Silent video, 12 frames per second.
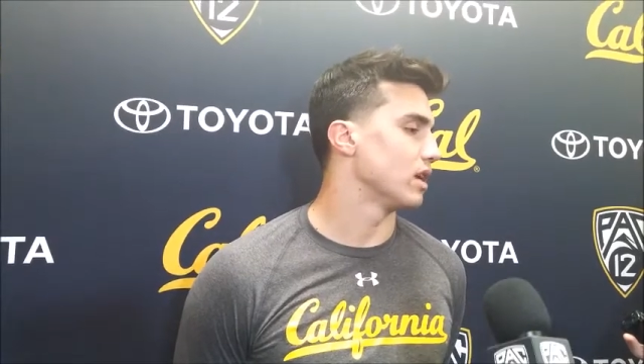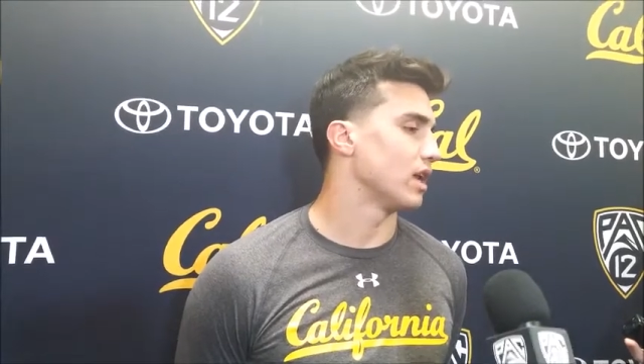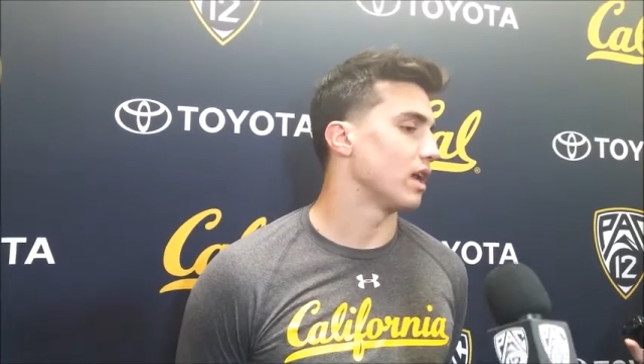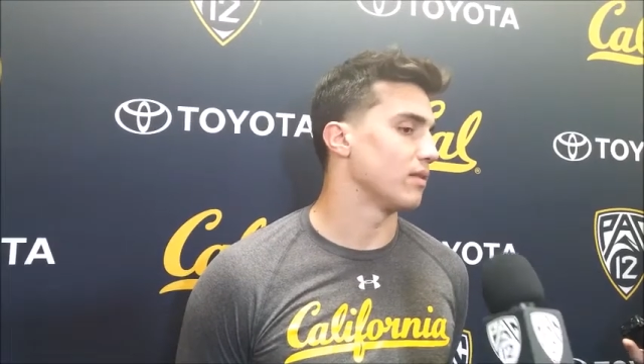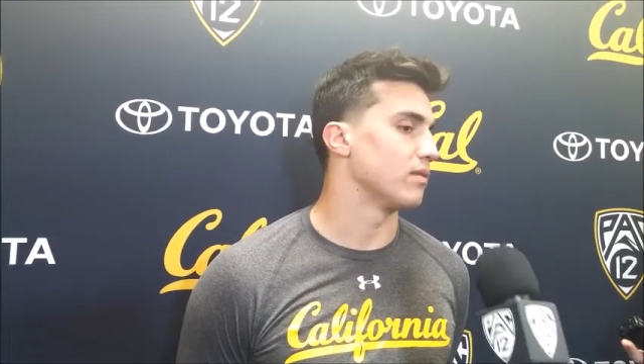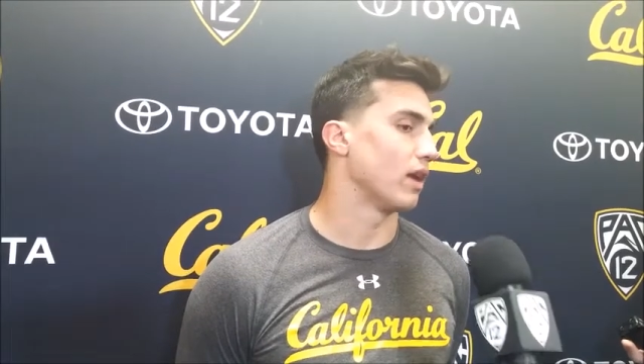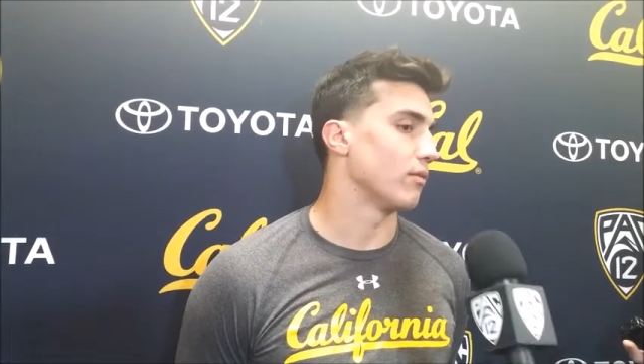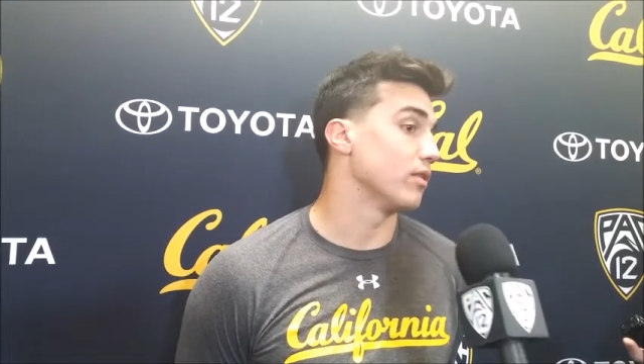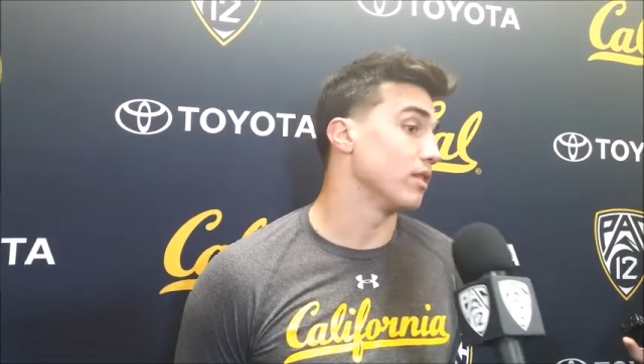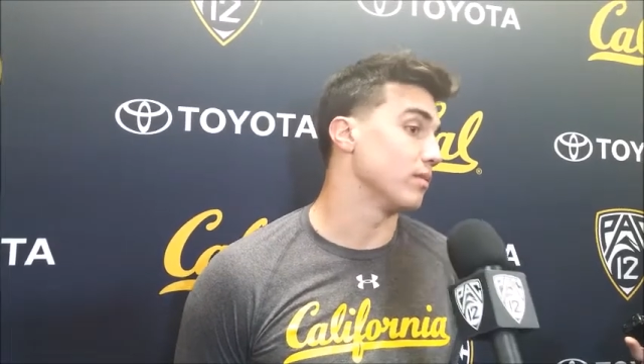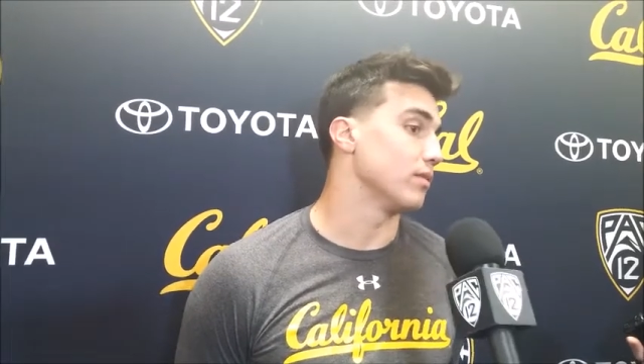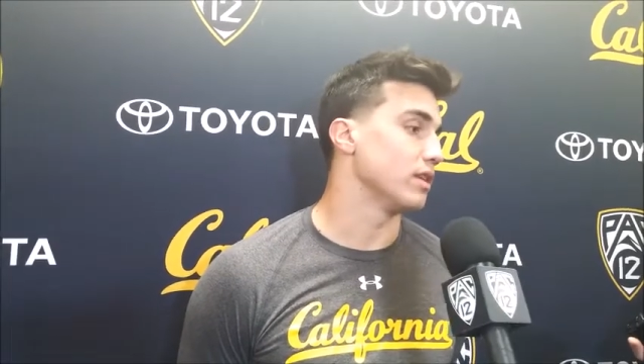And I
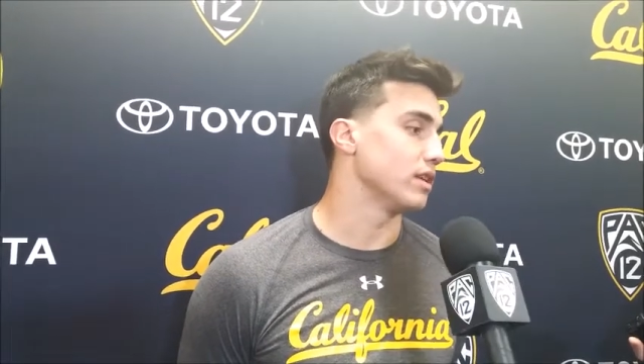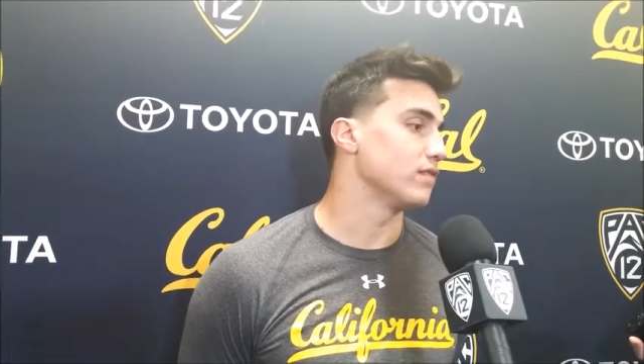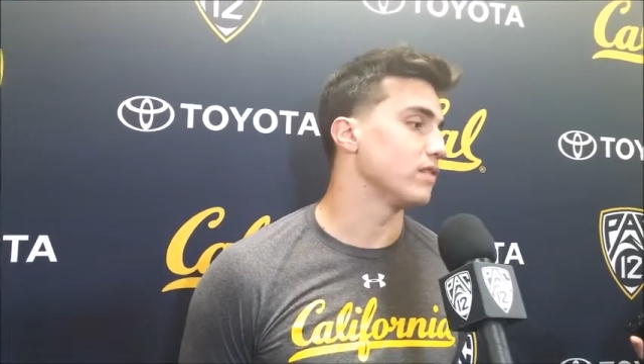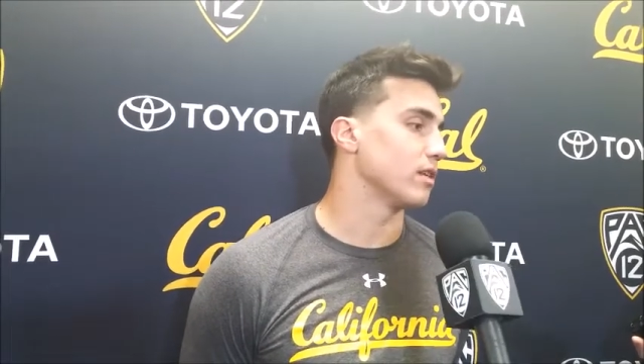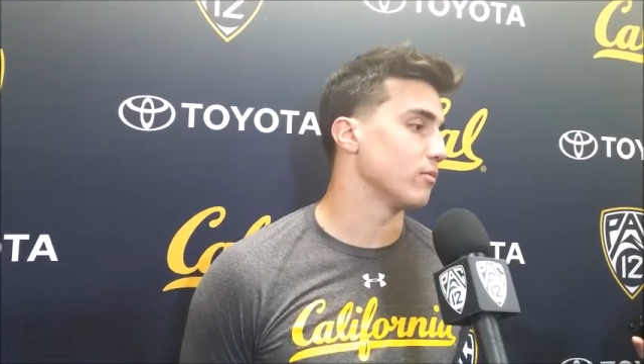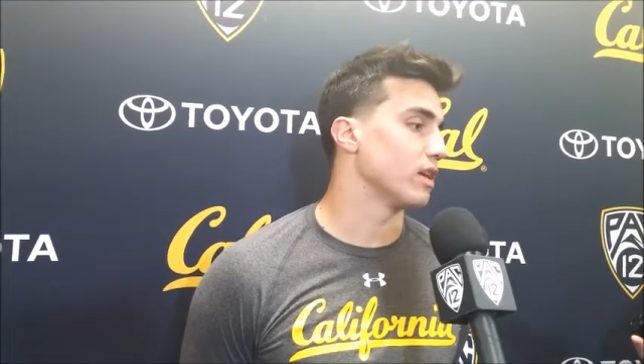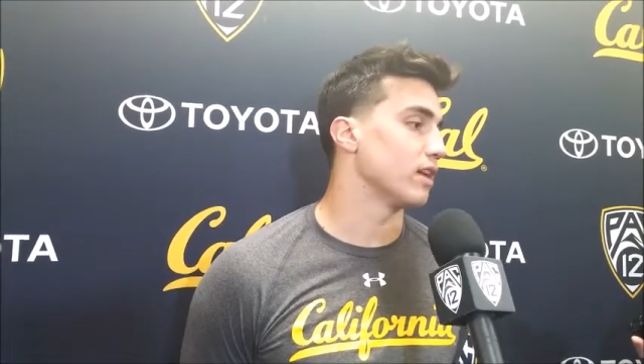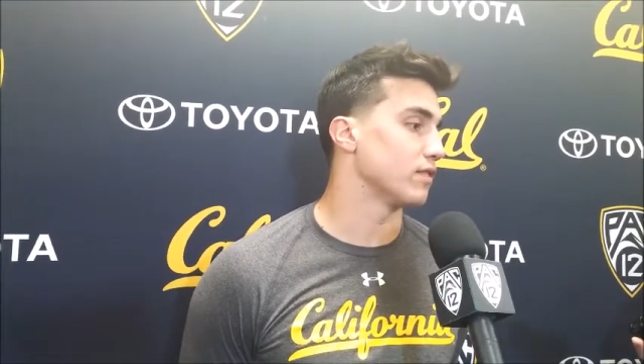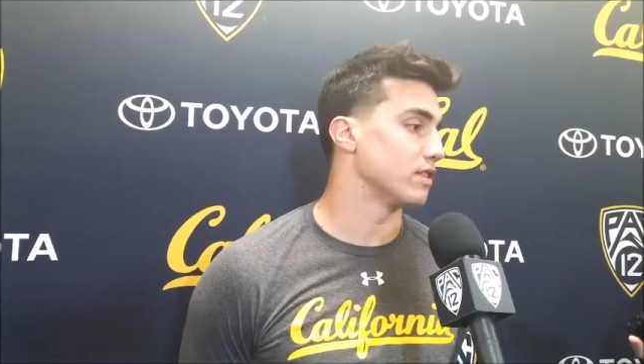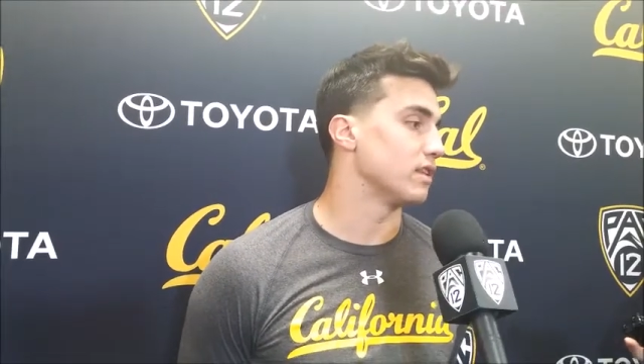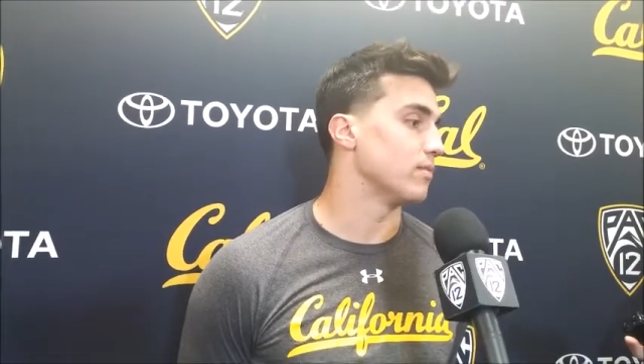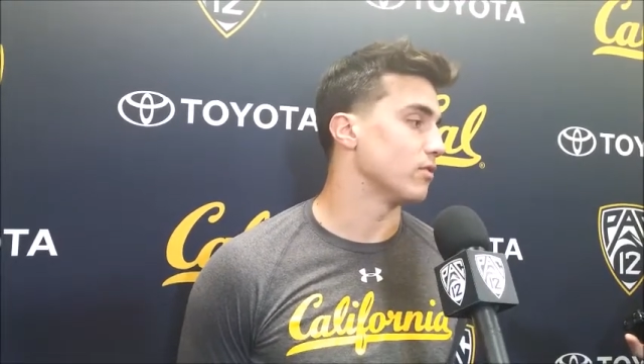really believe that we have
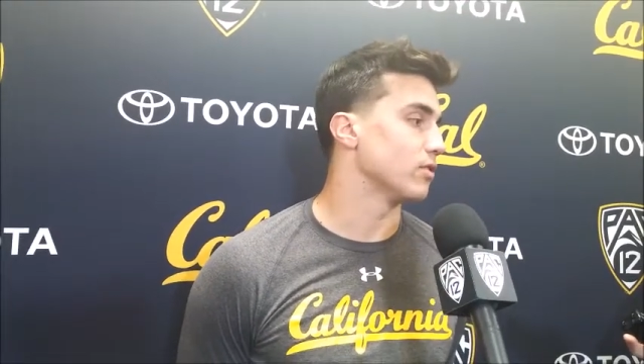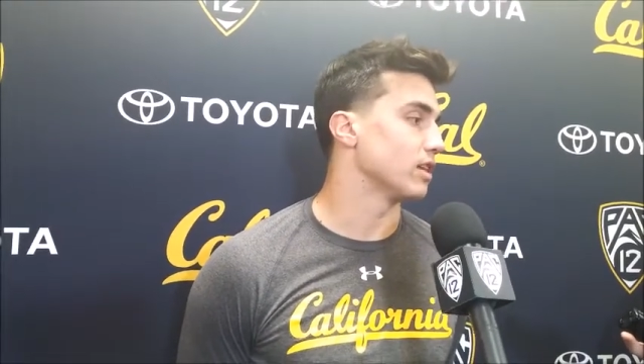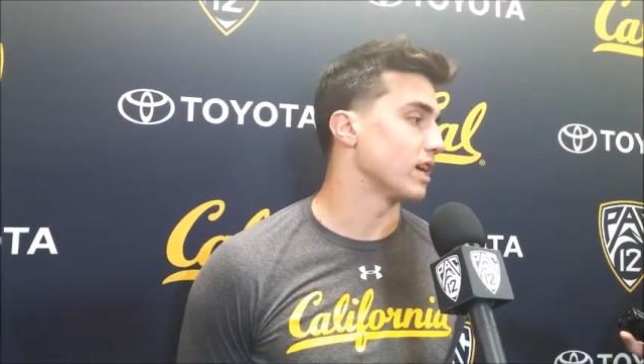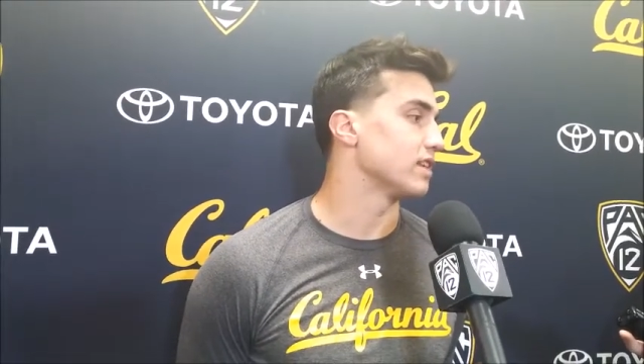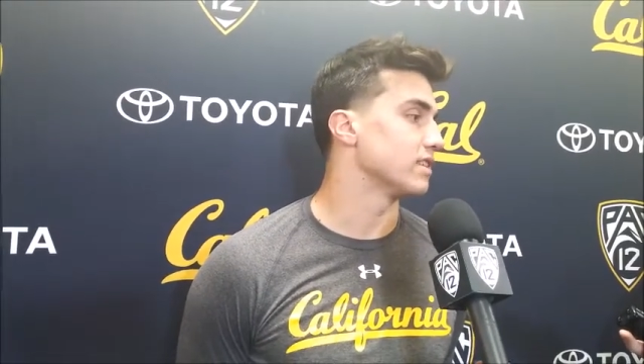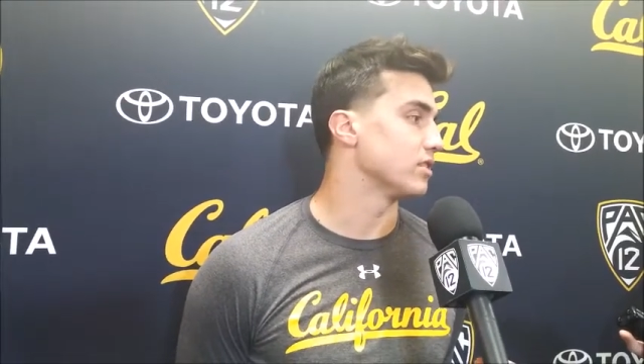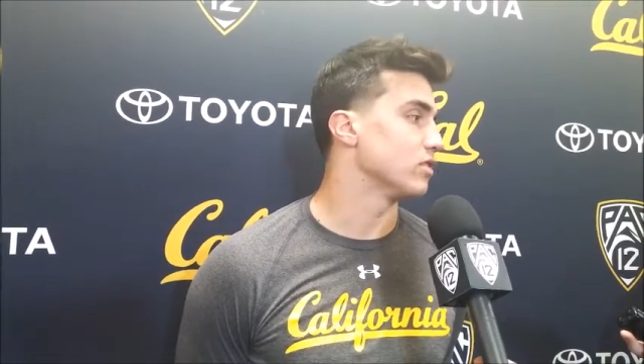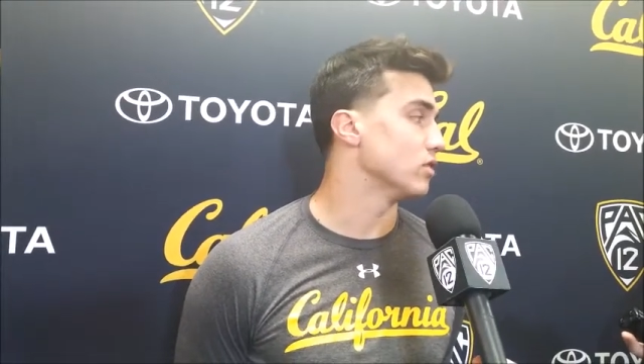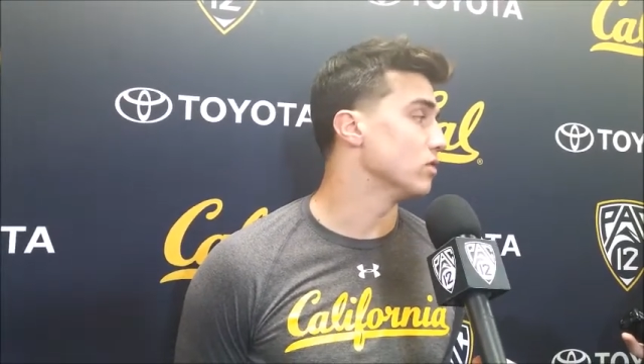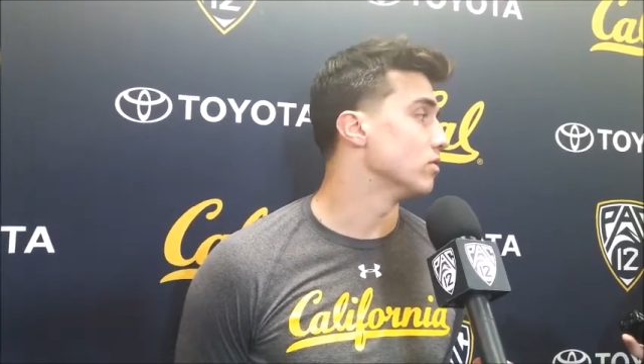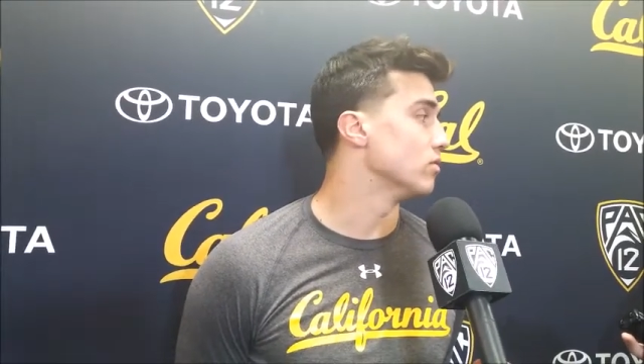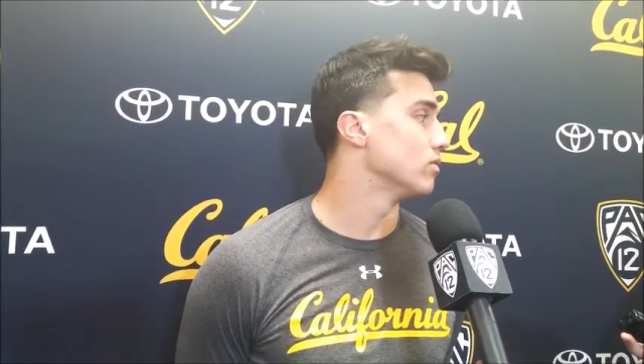a team full of guys that
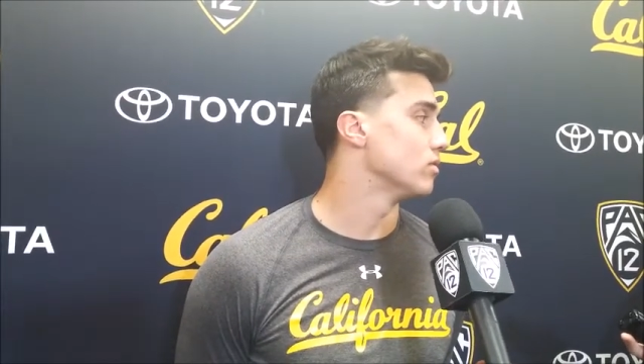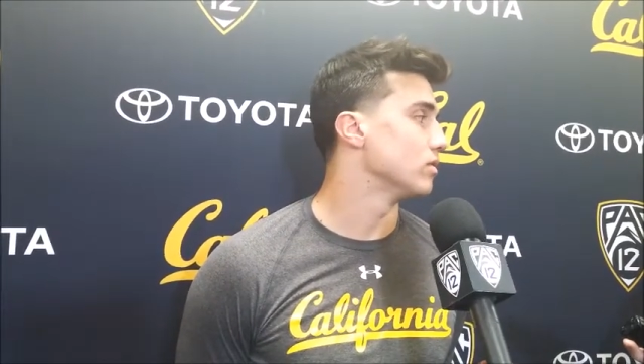do,